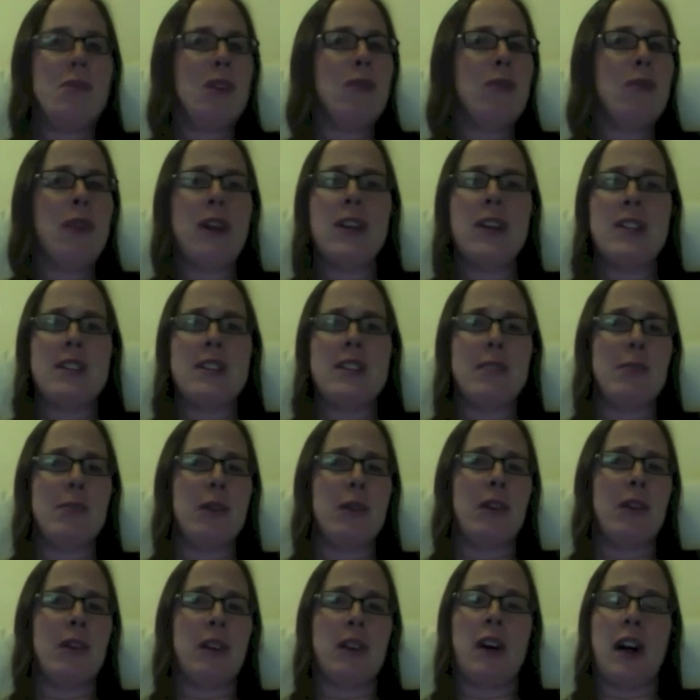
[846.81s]
Very
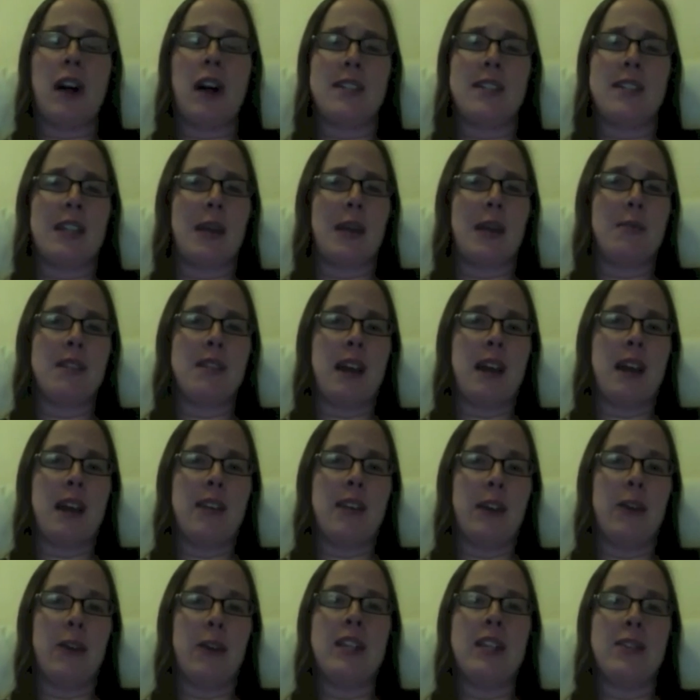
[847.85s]
similar concepts. Uh,
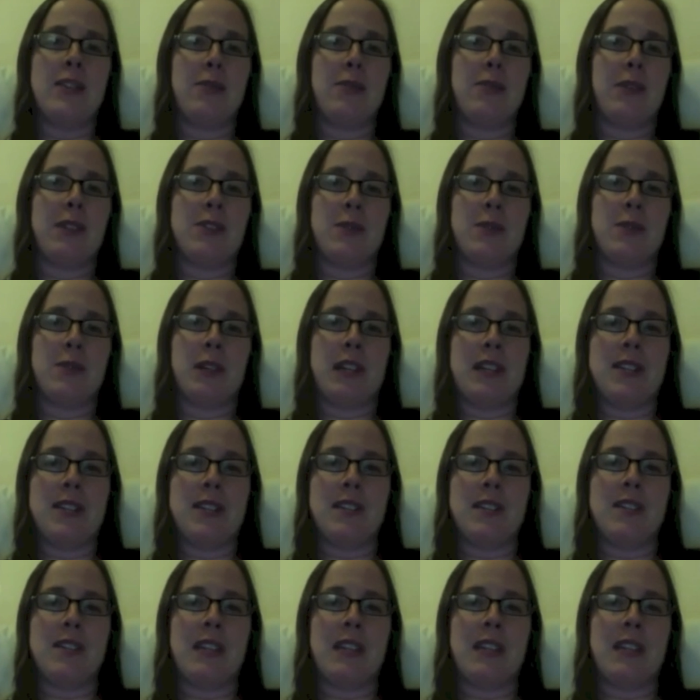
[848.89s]
the only difference really is
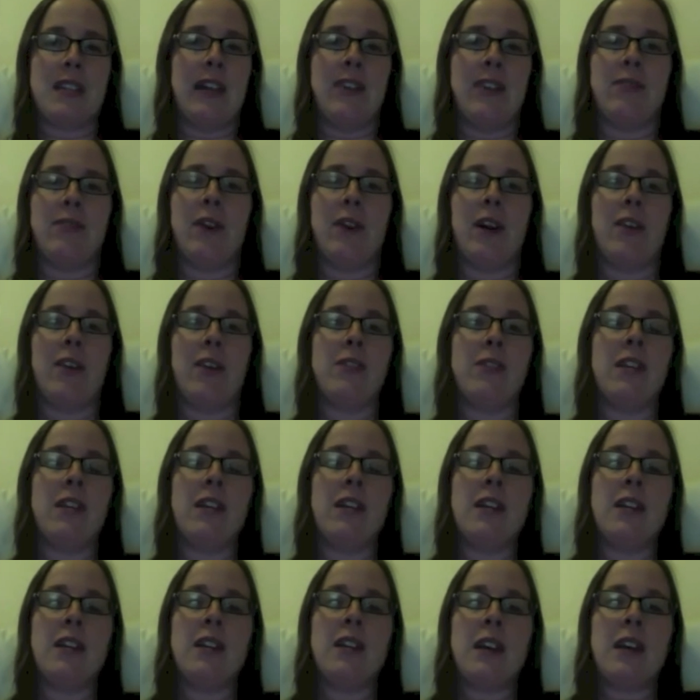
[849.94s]
the scale involved.
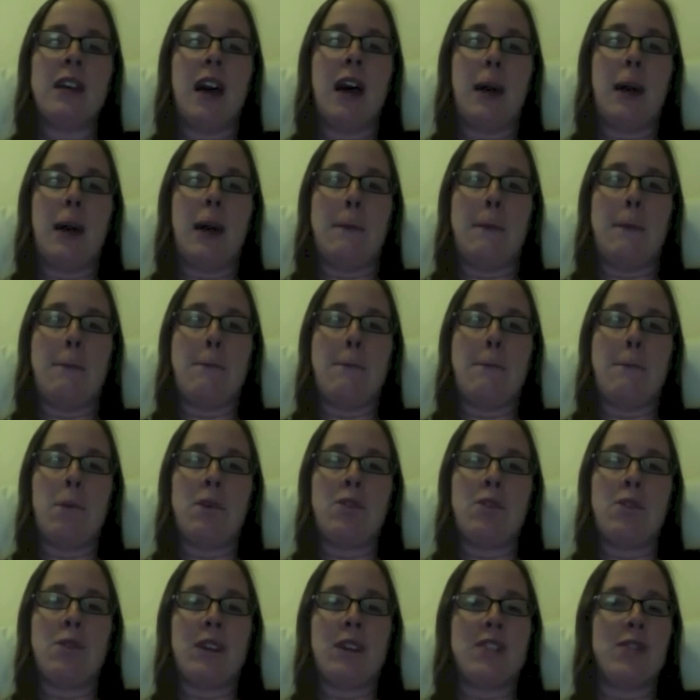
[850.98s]
Um,
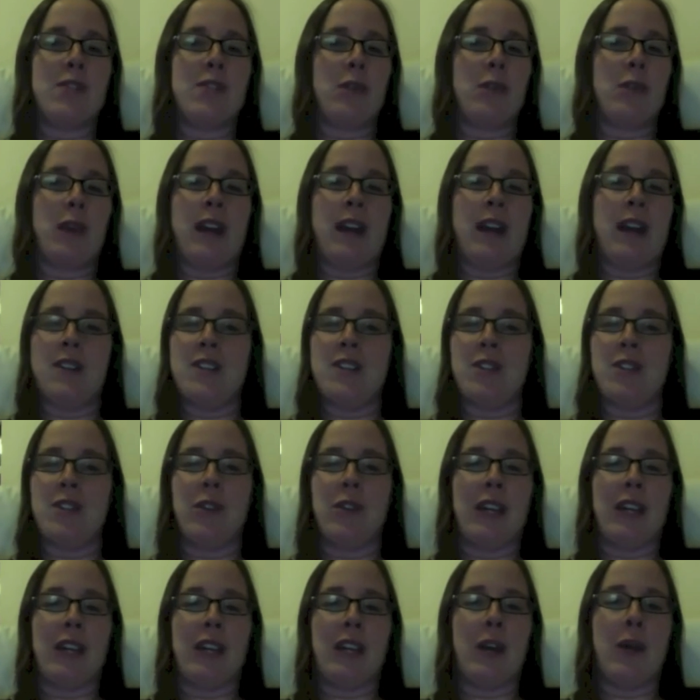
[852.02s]
with terrestrial radars, you're
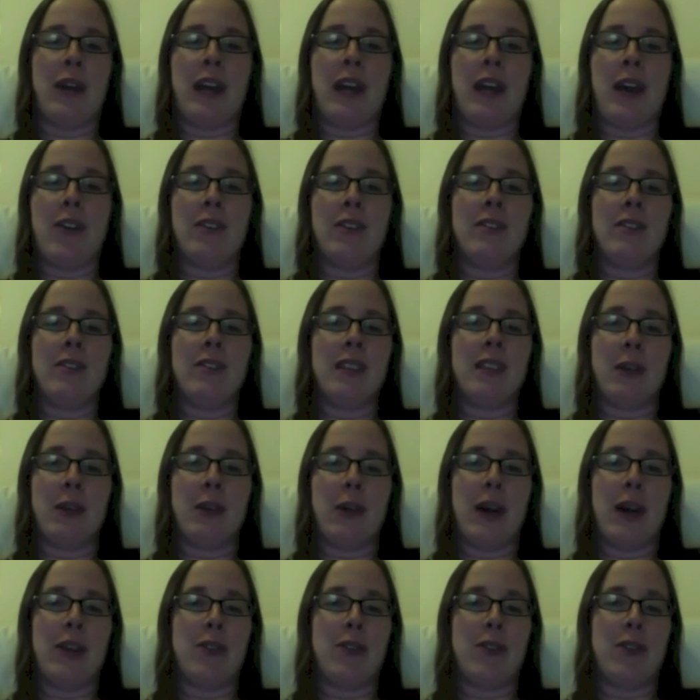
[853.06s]
only going out, you
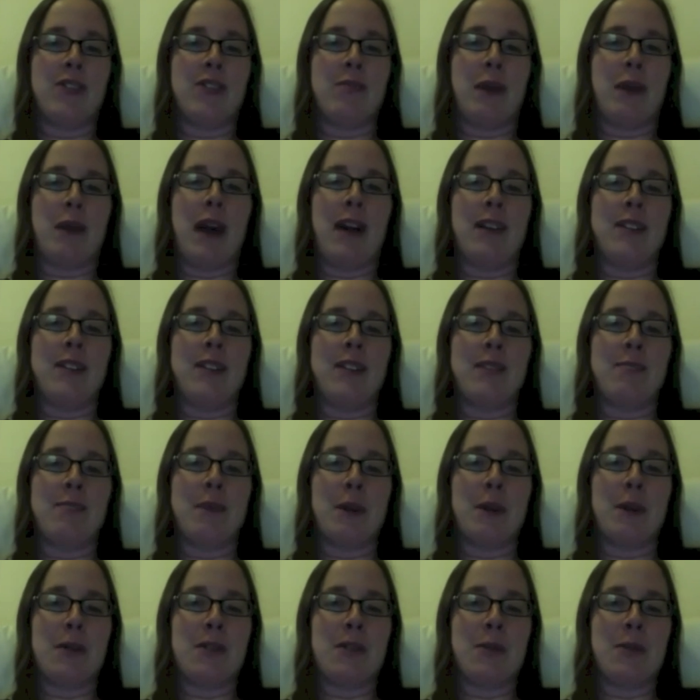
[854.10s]
know, hundreds of miles at
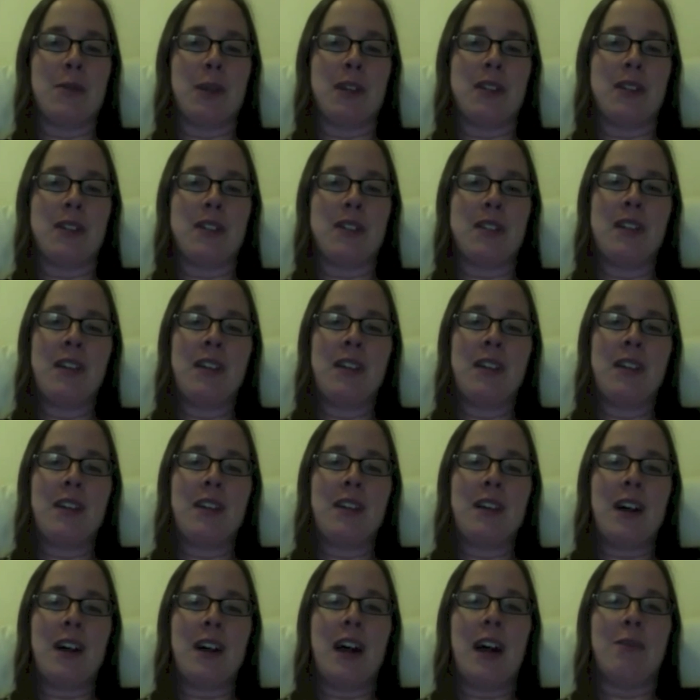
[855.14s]
most, whereas
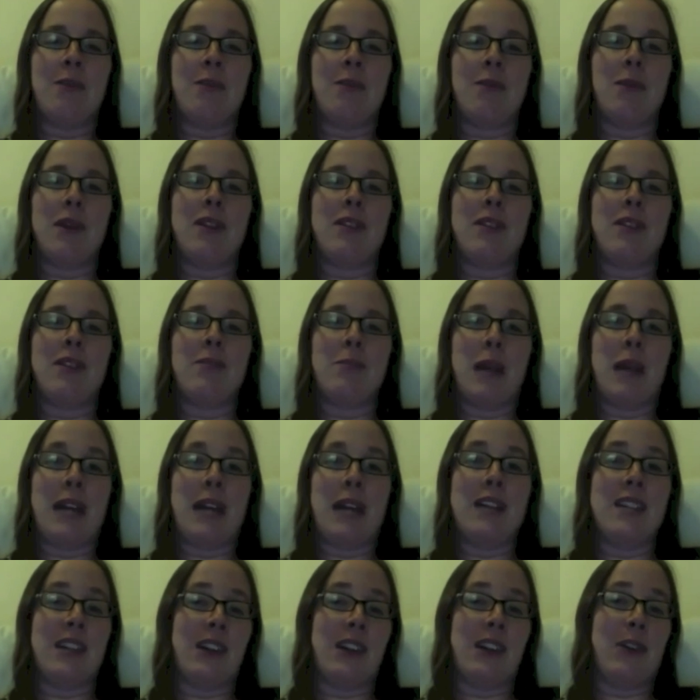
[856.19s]
um, with
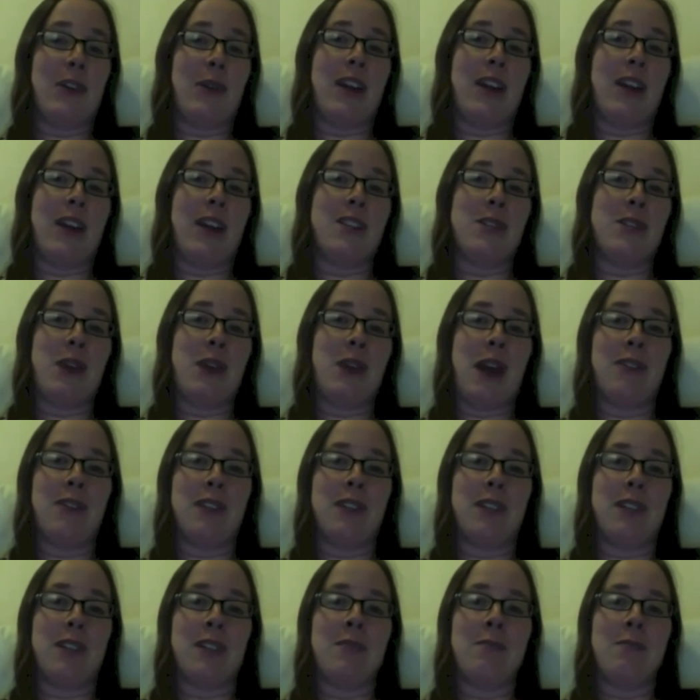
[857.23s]
planetary radars, you have
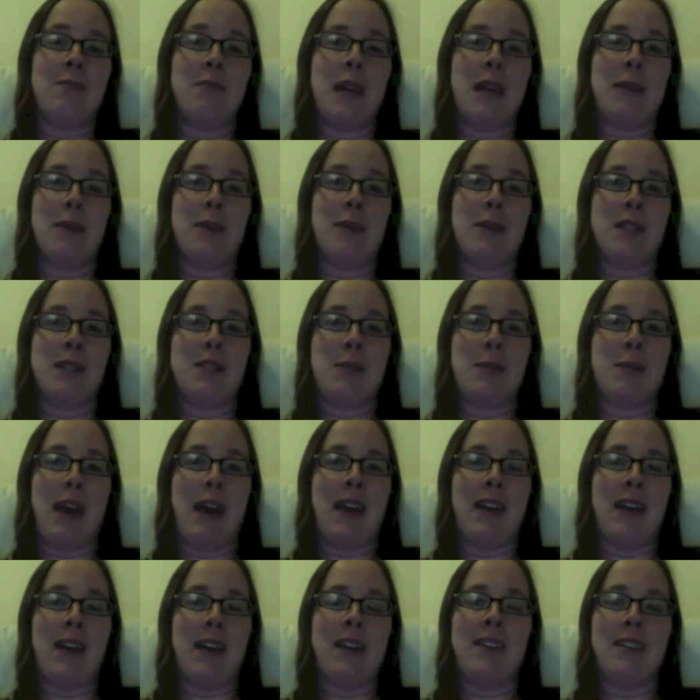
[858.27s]
to be able to
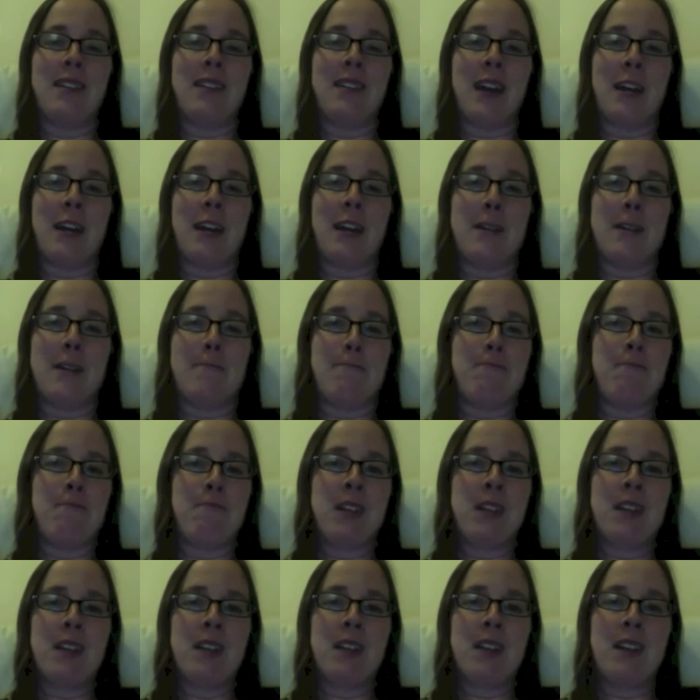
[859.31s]
span, um,
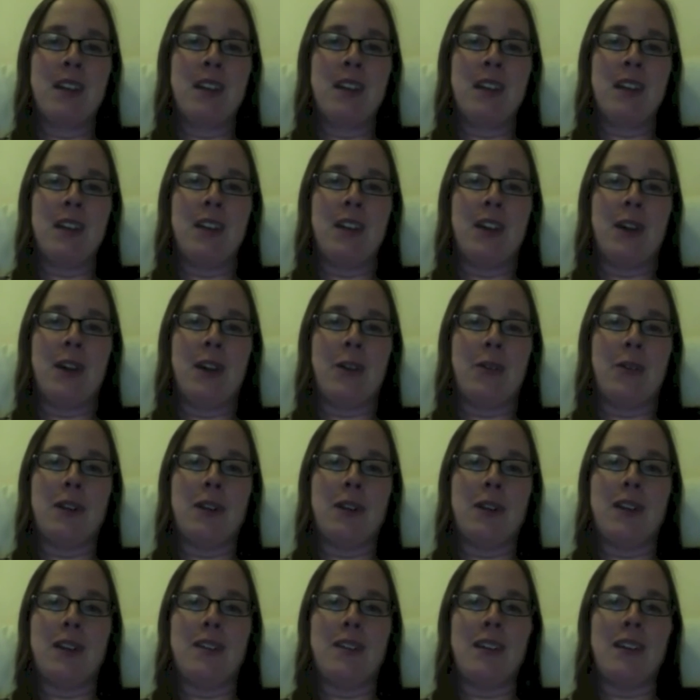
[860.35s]
you know,
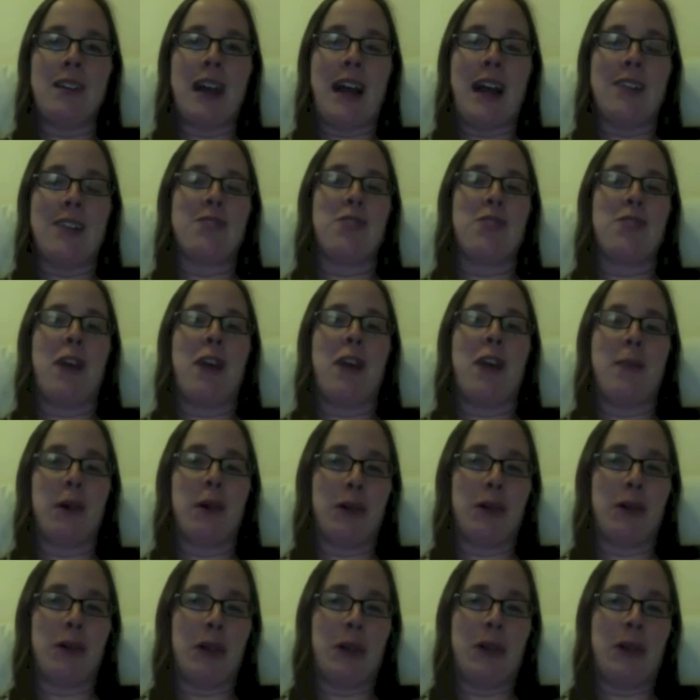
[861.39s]
uh,
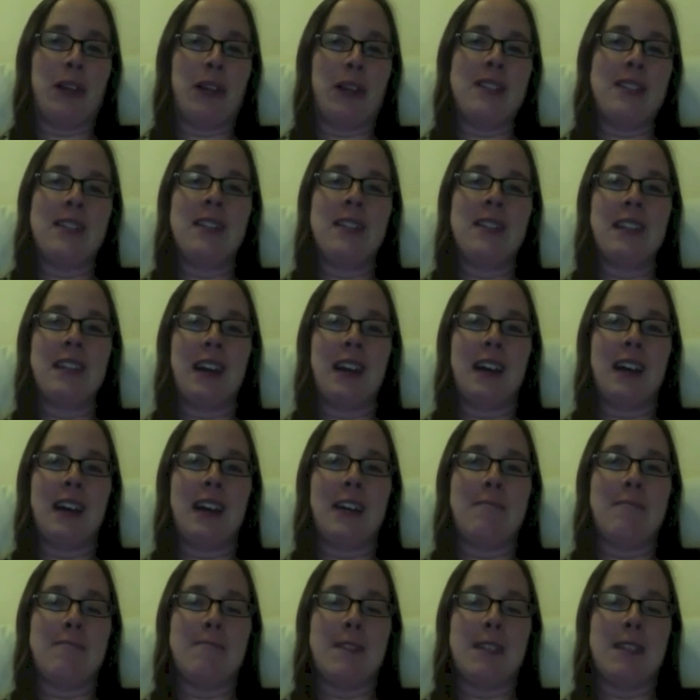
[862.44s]
astronomical units
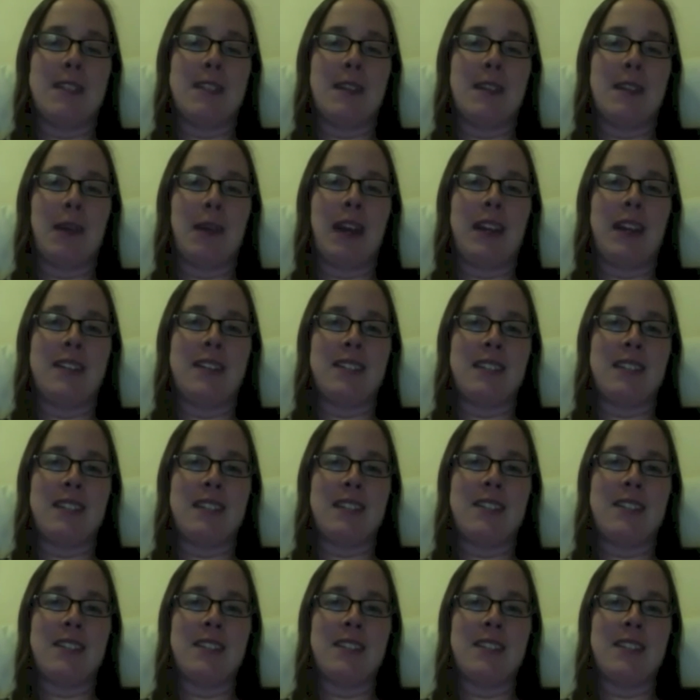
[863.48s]
um, in some
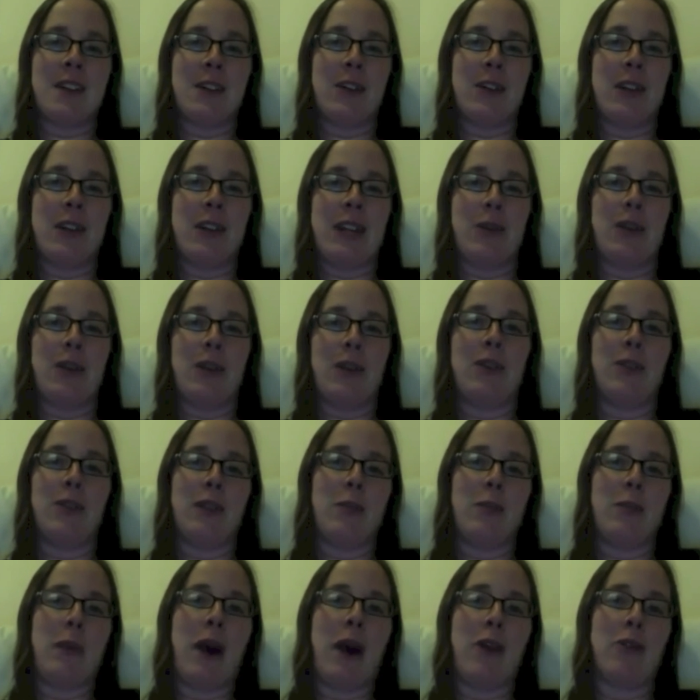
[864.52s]
cases. So you need really,
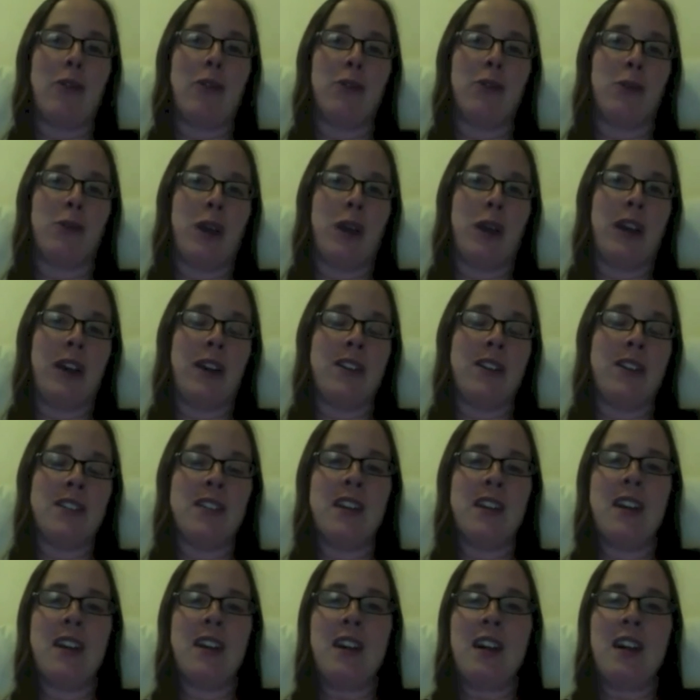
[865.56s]
really powerful radars.